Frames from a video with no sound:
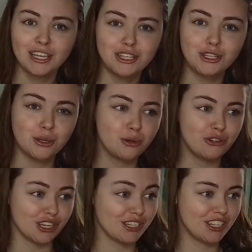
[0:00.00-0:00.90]
to
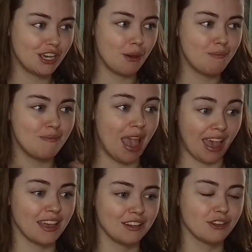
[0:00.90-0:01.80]
just
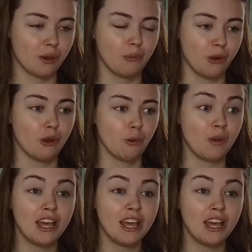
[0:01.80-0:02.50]
command a room.